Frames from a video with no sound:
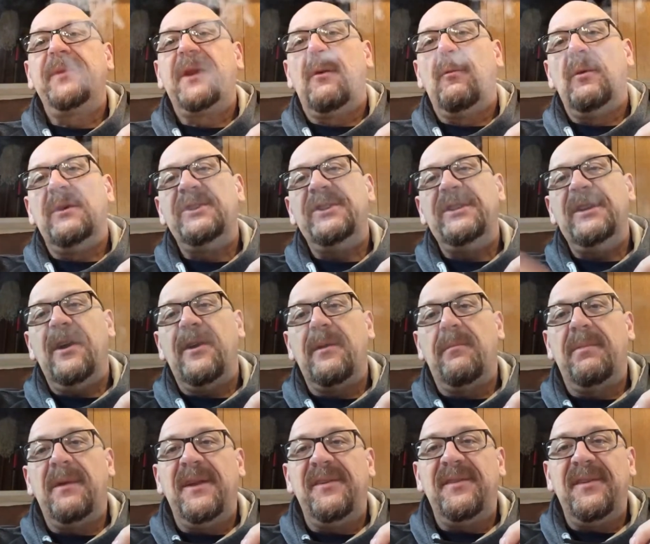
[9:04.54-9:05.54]
Wishing you all the
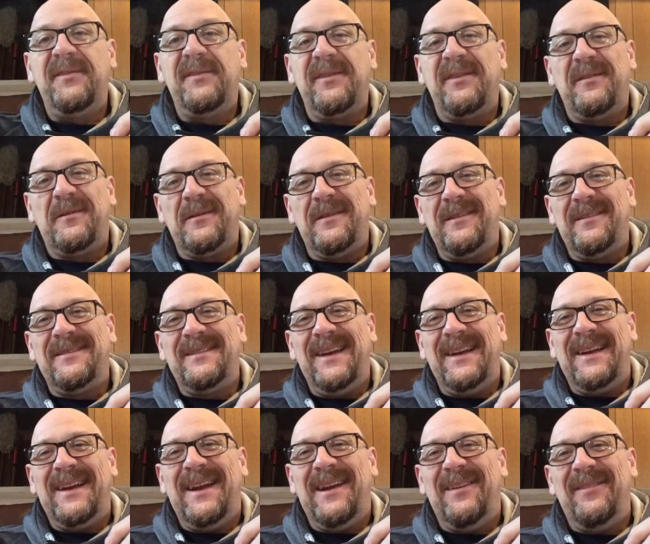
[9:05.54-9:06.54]
blessings in the world.
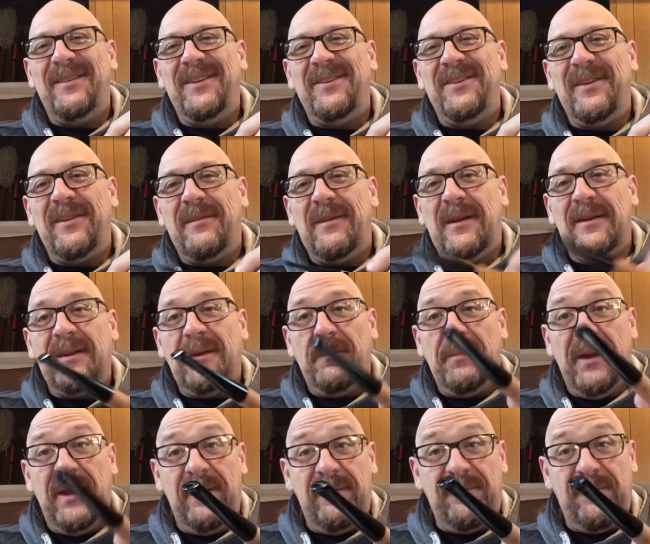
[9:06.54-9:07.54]
Take care of each other out there.
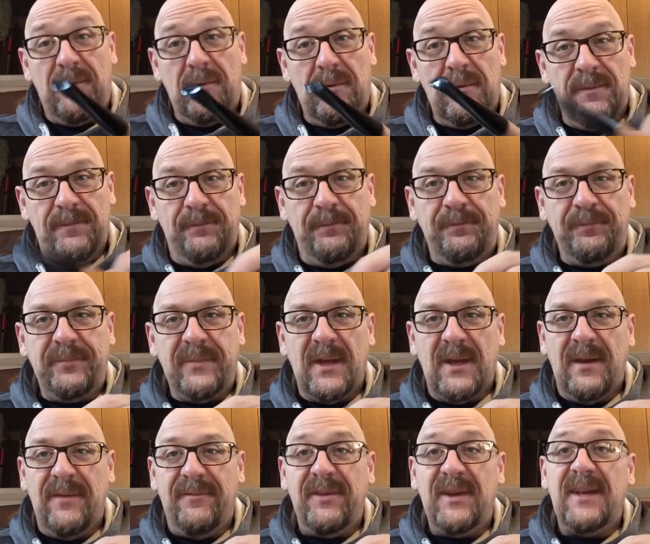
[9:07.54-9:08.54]
Pay it forward.
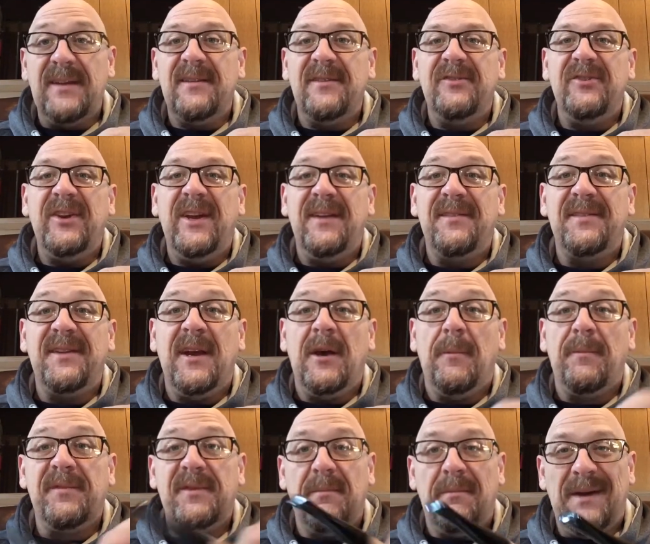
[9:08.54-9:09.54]
Uh, if you get the chance to
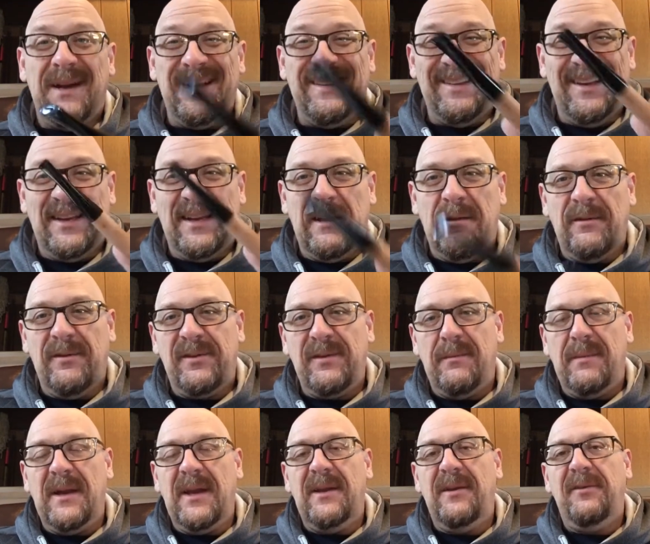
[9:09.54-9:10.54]
help somebody, take care of
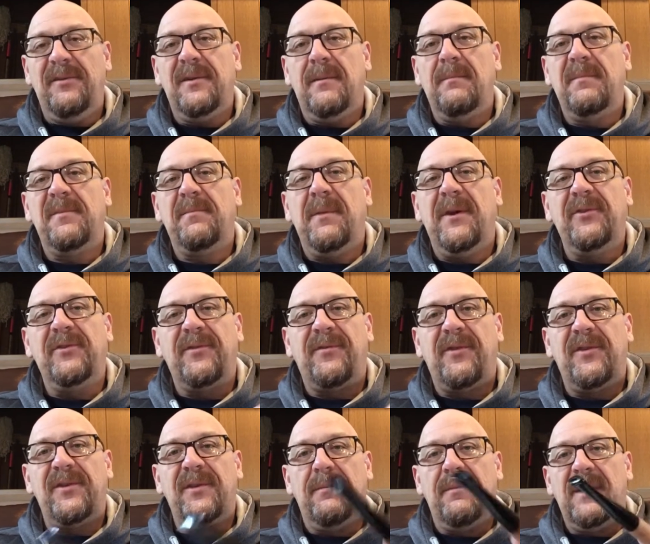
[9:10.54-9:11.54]
somebody, do something special
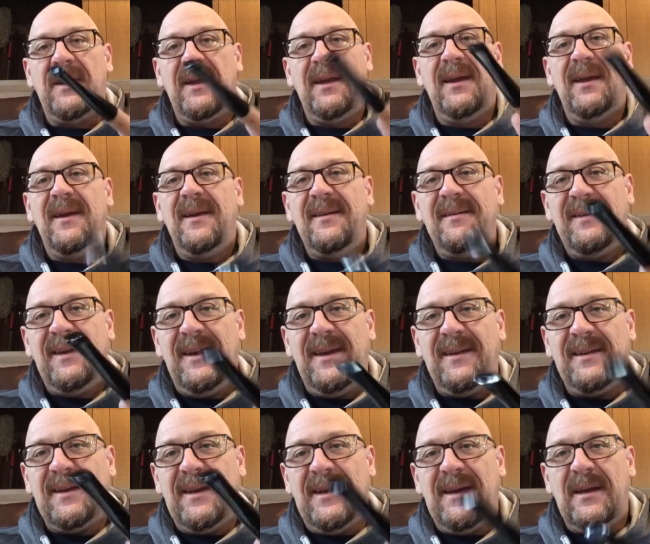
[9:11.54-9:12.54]
for somebody,
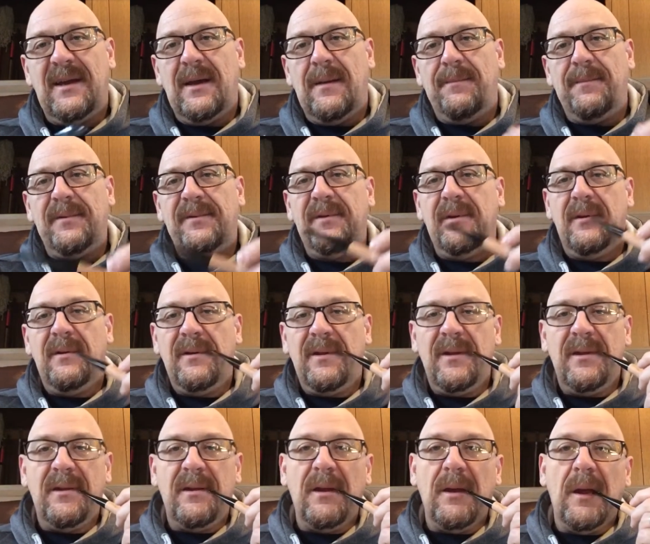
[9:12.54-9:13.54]
take that opportunity
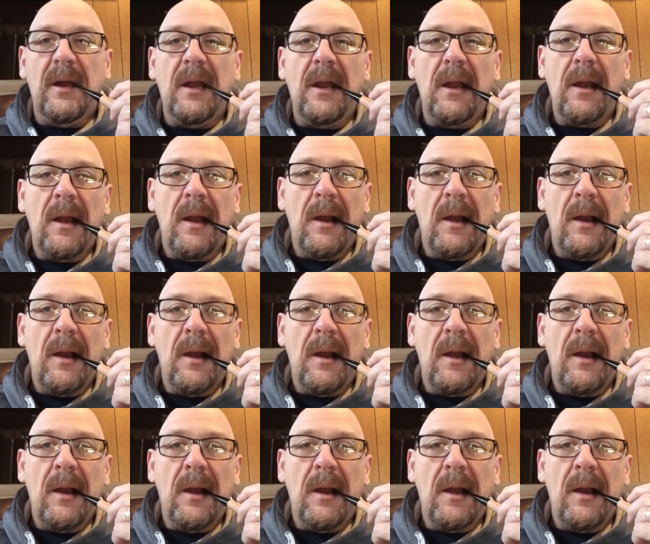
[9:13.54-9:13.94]
and do it.